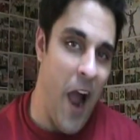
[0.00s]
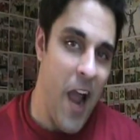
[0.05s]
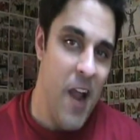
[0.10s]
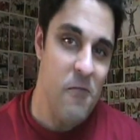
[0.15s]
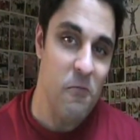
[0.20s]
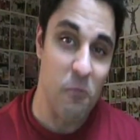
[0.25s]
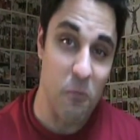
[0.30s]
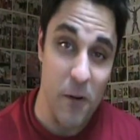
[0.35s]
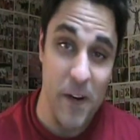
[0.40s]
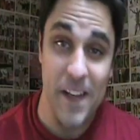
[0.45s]
I
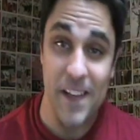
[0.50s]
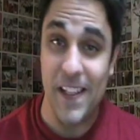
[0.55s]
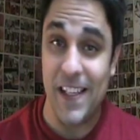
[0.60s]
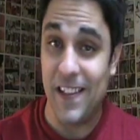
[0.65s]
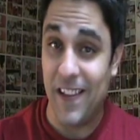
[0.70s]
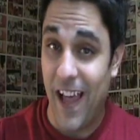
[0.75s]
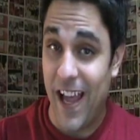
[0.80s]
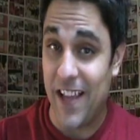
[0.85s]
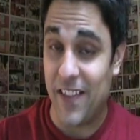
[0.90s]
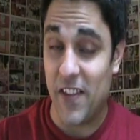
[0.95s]
really
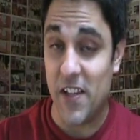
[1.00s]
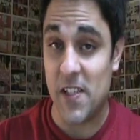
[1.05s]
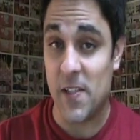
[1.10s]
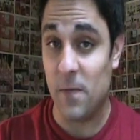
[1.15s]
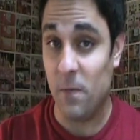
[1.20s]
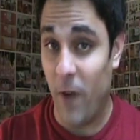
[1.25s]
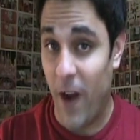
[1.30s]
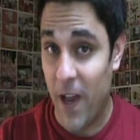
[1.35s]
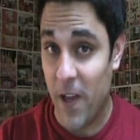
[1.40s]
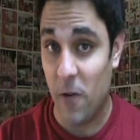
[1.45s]
like this
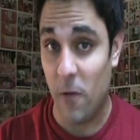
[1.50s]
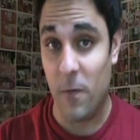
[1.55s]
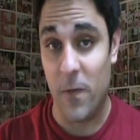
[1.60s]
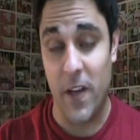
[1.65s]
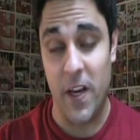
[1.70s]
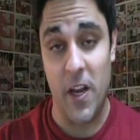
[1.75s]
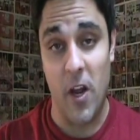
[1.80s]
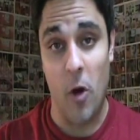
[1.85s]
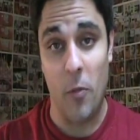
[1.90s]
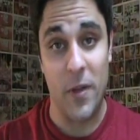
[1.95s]
final
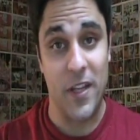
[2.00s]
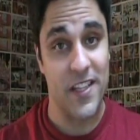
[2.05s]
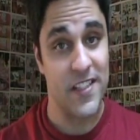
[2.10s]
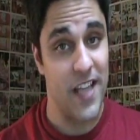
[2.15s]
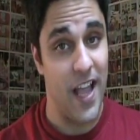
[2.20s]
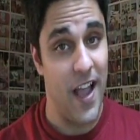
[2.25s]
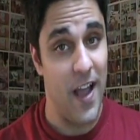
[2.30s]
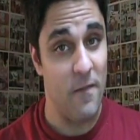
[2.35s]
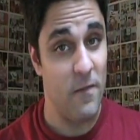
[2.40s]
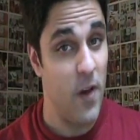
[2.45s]
video because
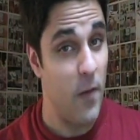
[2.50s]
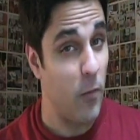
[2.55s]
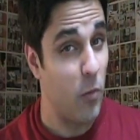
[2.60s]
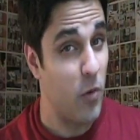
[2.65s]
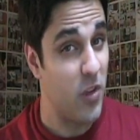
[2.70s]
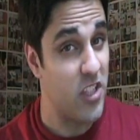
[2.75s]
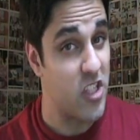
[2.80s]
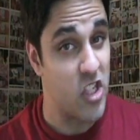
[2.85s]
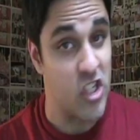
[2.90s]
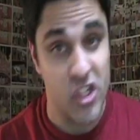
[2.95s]
I have never
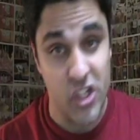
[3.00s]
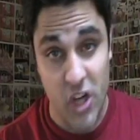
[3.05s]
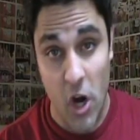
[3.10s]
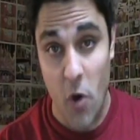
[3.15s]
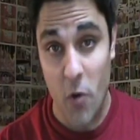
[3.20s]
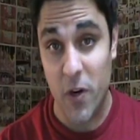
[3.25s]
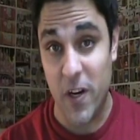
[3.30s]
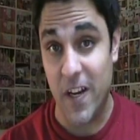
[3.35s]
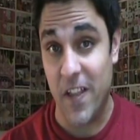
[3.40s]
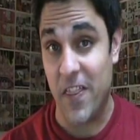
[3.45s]
really
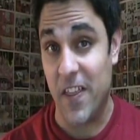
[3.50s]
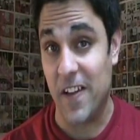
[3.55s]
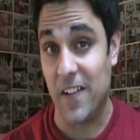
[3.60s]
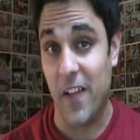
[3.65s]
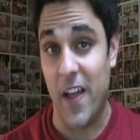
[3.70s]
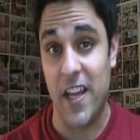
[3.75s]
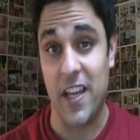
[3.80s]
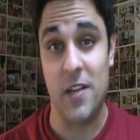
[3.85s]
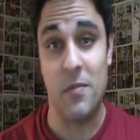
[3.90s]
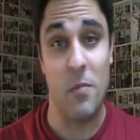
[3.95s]
shown anything
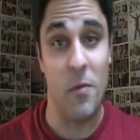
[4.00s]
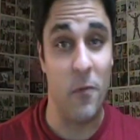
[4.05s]
like it